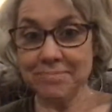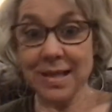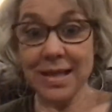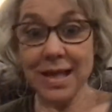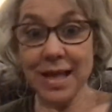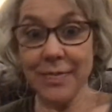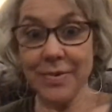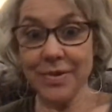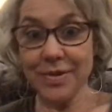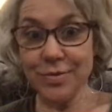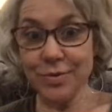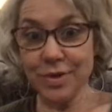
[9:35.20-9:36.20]
That
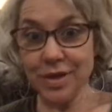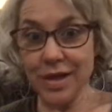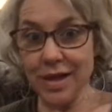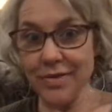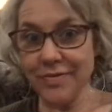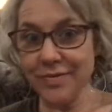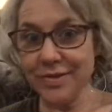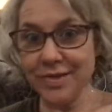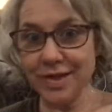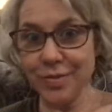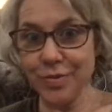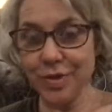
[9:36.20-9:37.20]
happened in real life. Let's
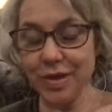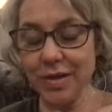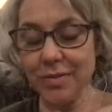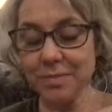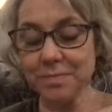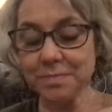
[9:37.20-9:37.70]
keep reading.